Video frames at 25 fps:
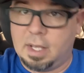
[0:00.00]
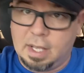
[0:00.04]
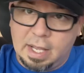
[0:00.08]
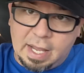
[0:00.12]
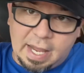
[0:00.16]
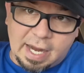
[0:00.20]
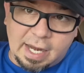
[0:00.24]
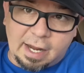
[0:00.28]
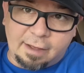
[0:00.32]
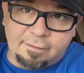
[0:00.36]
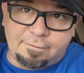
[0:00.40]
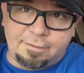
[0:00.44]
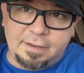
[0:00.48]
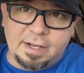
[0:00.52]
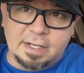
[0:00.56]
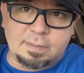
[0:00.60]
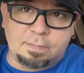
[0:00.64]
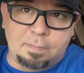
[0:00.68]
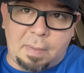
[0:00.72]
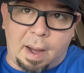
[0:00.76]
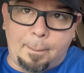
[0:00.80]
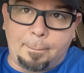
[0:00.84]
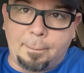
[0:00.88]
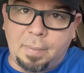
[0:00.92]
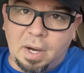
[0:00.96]
and it fits
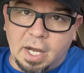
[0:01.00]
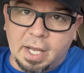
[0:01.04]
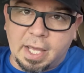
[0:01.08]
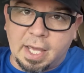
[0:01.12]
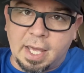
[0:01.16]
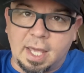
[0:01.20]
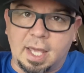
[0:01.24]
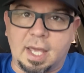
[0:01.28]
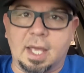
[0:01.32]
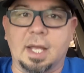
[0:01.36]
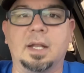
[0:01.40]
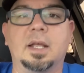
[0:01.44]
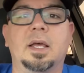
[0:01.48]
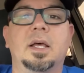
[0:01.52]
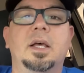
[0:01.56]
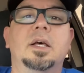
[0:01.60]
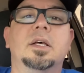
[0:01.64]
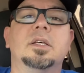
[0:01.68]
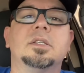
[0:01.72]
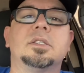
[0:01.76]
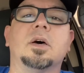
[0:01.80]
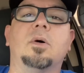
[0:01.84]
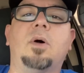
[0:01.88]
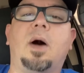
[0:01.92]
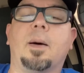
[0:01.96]
my buggy head,
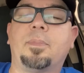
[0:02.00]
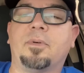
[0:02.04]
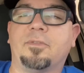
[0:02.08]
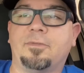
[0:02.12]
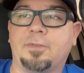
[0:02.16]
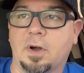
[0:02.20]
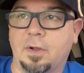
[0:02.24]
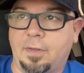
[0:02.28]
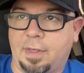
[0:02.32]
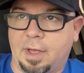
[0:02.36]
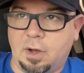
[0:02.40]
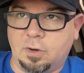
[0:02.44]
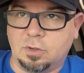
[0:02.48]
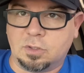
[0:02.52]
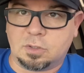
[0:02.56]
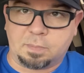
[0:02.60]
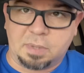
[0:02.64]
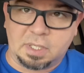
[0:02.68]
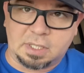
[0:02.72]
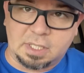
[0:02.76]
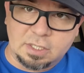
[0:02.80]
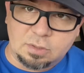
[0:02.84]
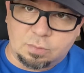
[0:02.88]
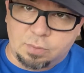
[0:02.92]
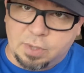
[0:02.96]
so I prefer those.
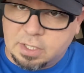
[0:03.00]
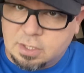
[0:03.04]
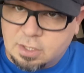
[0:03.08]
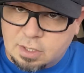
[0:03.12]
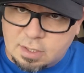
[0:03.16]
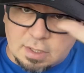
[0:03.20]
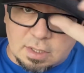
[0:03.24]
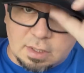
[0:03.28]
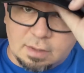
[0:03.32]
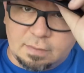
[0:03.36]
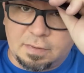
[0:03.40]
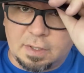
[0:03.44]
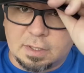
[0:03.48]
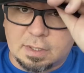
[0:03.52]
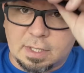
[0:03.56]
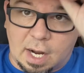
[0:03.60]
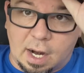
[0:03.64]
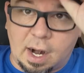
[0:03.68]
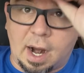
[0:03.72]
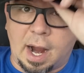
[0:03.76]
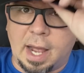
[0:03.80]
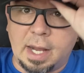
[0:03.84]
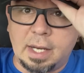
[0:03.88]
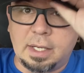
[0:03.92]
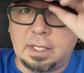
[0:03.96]
But this Richardson fits all
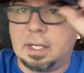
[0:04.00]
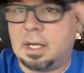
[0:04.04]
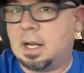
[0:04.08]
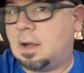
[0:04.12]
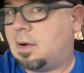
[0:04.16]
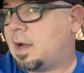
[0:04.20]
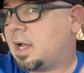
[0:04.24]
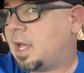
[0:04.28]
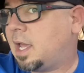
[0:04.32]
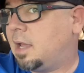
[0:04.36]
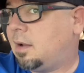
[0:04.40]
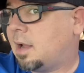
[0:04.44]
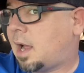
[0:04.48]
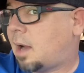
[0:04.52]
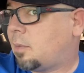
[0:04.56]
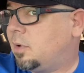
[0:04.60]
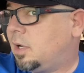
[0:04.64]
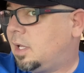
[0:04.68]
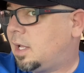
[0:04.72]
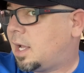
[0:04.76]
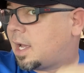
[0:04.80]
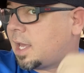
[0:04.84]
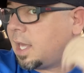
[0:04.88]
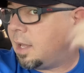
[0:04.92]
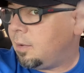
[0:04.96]
right, you know. I can't
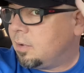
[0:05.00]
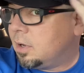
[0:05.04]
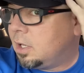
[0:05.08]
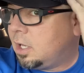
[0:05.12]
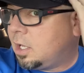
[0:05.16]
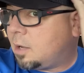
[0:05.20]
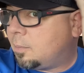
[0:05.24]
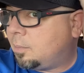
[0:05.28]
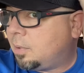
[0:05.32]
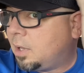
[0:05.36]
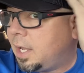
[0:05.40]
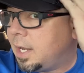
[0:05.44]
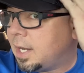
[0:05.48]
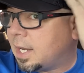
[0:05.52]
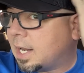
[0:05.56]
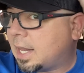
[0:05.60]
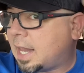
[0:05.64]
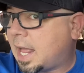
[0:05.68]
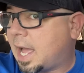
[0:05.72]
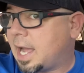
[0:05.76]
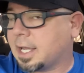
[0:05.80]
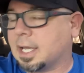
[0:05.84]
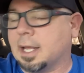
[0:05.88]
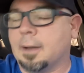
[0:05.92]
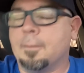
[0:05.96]
really complain. I
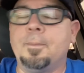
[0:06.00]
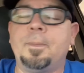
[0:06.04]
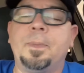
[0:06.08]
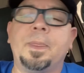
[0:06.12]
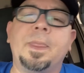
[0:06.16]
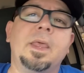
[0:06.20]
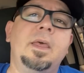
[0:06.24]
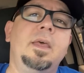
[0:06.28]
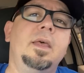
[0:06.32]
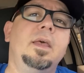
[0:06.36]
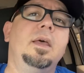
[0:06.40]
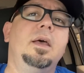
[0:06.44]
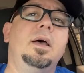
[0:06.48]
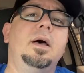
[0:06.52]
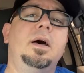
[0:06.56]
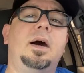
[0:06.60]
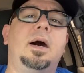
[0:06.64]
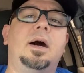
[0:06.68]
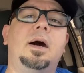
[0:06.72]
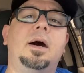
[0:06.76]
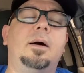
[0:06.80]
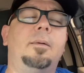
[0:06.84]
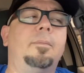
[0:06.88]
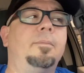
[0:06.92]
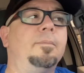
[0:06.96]
like it.
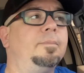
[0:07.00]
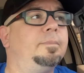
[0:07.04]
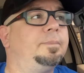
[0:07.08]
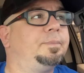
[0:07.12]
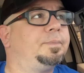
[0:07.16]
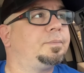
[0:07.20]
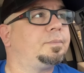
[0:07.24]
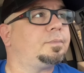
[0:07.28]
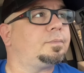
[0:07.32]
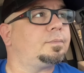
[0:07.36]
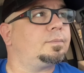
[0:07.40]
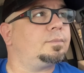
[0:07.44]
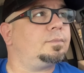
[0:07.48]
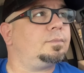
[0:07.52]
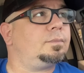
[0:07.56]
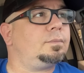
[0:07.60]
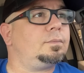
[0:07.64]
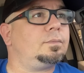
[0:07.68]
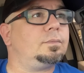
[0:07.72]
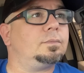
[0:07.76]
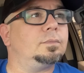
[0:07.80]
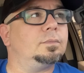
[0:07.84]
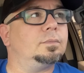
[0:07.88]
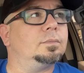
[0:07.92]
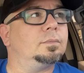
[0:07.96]

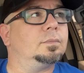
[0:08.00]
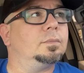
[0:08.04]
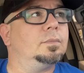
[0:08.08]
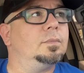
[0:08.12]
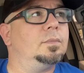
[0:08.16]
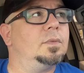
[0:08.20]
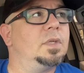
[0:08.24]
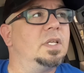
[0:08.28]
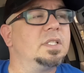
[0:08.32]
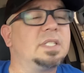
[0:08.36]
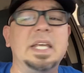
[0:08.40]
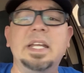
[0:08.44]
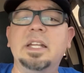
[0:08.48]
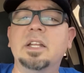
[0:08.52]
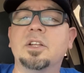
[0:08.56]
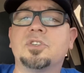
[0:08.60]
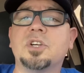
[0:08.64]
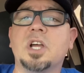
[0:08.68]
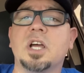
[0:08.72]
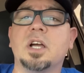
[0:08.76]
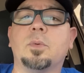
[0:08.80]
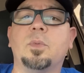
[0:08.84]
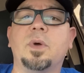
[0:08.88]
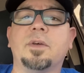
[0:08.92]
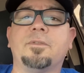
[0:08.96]
Let's get in the
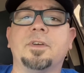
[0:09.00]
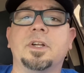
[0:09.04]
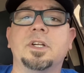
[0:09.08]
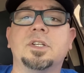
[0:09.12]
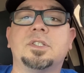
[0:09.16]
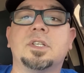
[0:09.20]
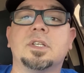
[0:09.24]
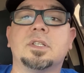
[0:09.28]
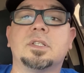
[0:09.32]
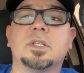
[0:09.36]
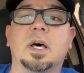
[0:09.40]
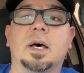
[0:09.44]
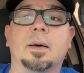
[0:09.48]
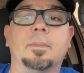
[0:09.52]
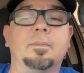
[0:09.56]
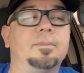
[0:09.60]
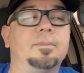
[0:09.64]
truck and we'll finish this up.